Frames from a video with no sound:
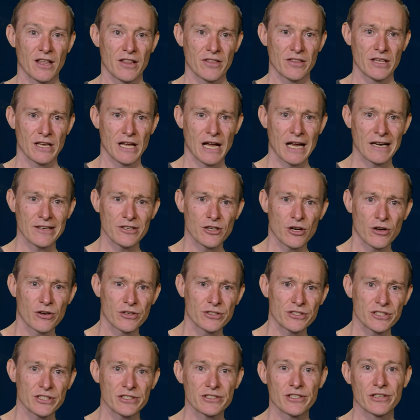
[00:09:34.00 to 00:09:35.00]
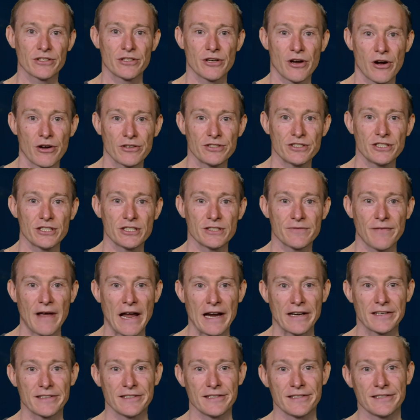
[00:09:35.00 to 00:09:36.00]
The unconscious and conscious
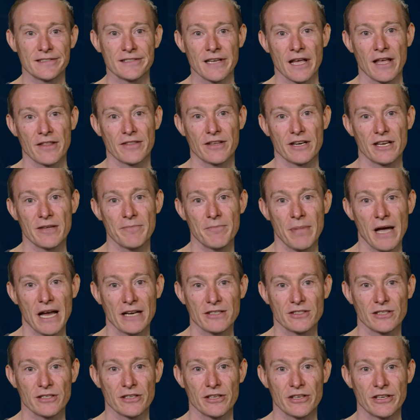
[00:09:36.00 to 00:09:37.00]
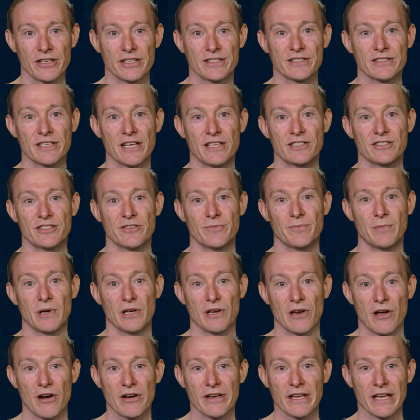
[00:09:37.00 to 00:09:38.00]
factors that impact a learner's sense of
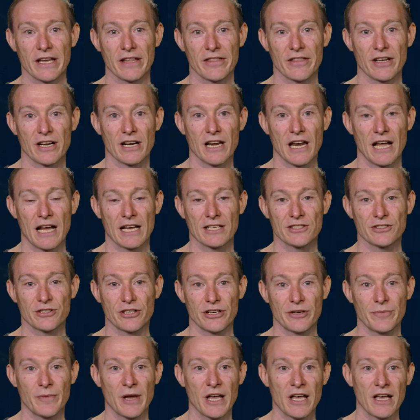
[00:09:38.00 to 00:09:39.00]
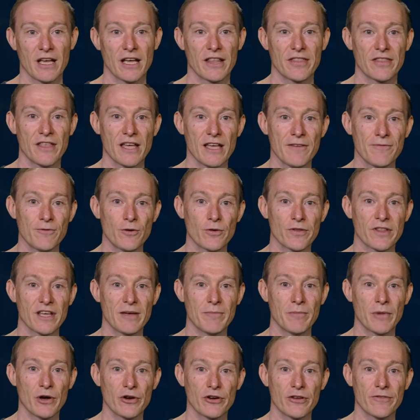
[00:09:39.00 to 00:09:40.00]
belonging in the classroom and therefore their
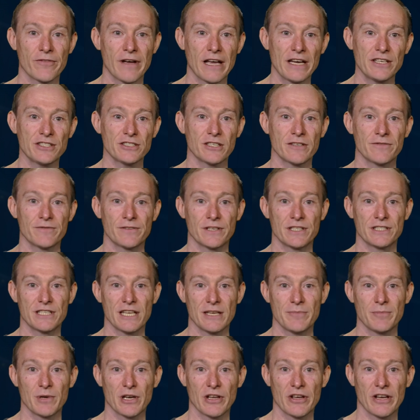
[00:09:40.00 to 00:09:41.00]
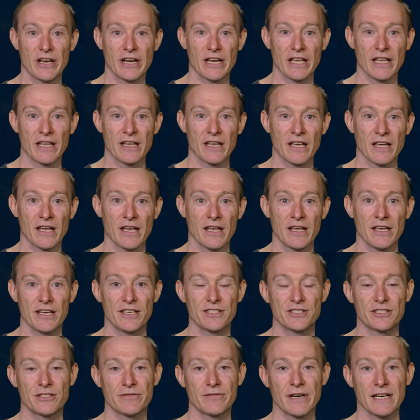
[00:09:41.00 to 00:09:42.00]
motivation for deep learning
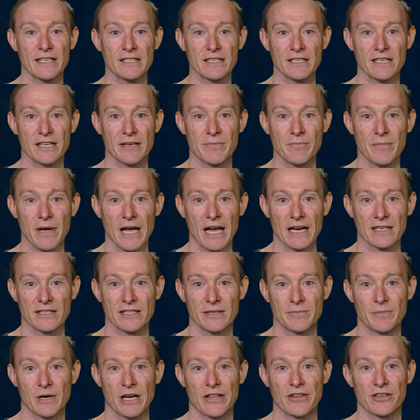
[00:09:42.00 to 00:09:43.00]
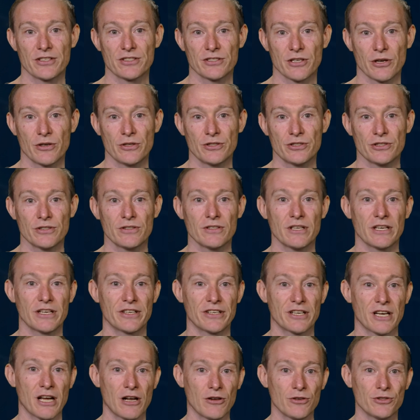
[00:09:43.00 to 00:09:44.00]
is directly impacted by the social
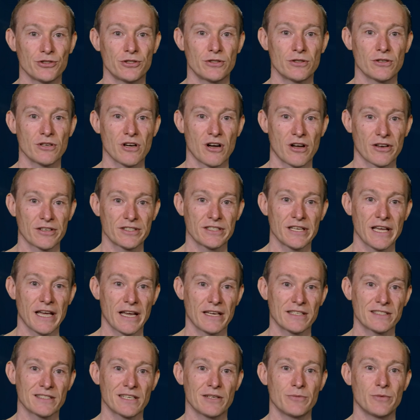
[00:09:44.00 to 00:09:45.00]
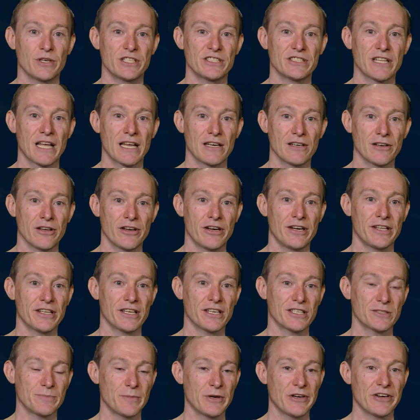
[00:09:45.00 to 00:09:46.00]
and cultural context in which that learning
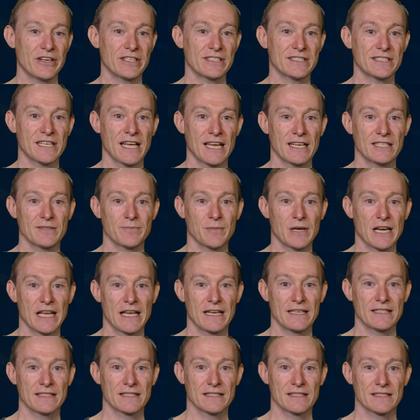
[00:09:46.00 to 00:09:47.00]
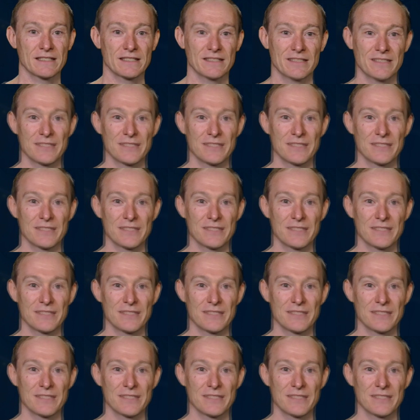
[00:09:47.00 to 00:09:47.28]
experience takes place.